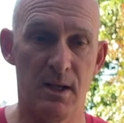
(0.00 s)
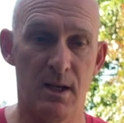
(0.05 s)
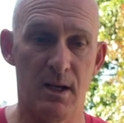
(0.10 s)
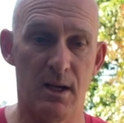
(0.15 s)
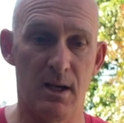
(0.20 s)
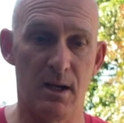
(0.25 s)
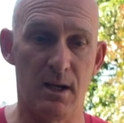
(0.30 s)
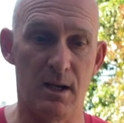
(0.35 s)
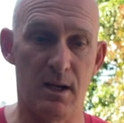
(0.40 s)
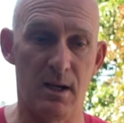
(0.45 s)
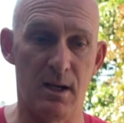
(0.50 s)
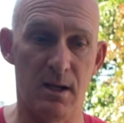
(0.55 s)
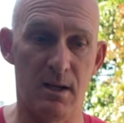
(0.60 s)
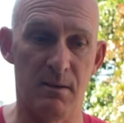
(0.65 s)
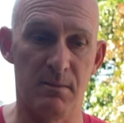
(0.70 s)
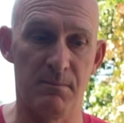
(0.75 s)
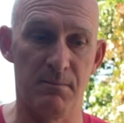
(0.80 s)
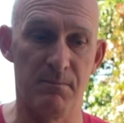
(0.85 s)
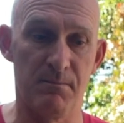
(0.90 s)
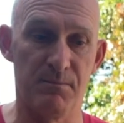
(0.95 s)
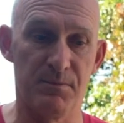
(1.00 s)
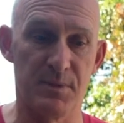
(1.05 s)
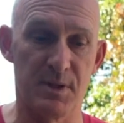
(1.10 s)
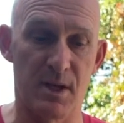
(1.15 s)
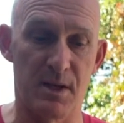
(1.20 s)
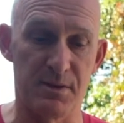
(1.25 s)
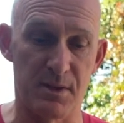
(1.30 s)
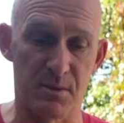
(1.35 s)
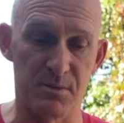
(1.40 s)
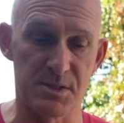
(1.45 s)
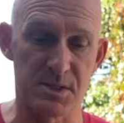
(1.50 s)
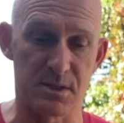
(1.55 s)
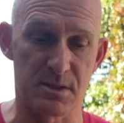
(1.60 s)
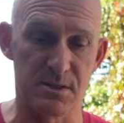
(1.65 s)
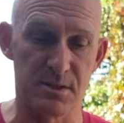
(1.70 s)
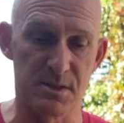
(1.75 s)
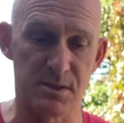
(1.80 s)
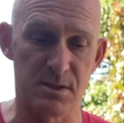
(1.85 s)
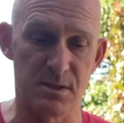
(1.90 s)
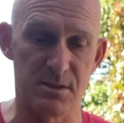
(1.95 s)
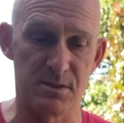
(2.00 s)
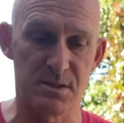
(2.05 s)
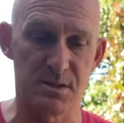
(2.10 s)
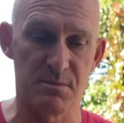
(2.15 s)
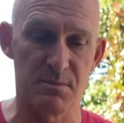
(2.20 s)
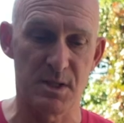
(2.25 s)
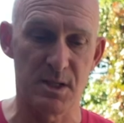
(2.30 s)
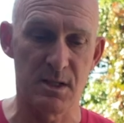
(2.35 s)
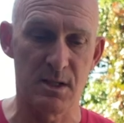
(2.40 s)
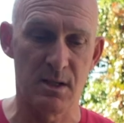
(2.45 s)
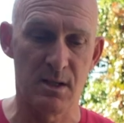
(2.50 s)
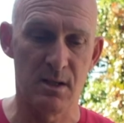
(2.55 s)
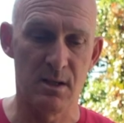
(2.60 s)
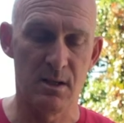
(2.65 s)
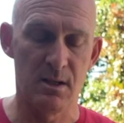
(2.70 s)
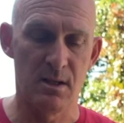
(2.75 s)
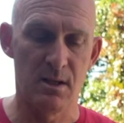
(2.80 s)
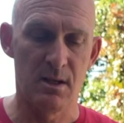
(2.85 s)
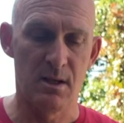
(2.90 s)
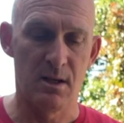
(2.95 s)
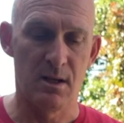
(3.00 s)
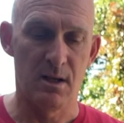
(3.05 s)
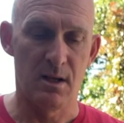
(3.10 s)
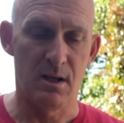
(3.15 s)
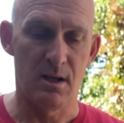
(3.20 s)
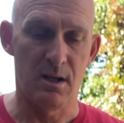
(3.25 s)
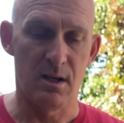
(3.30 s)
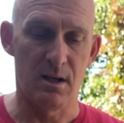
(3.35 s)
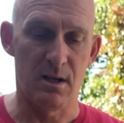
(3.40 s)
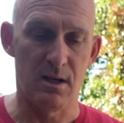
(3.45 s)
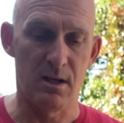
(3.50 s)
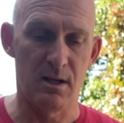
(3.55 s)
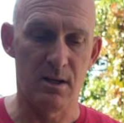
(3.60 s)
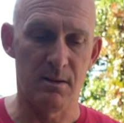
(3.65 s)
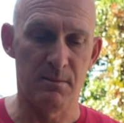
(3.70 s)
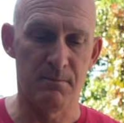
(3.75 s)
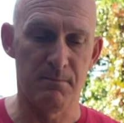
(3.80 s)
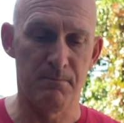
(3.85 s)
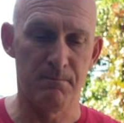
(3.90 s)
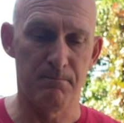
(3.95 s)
and that was a concern to me. I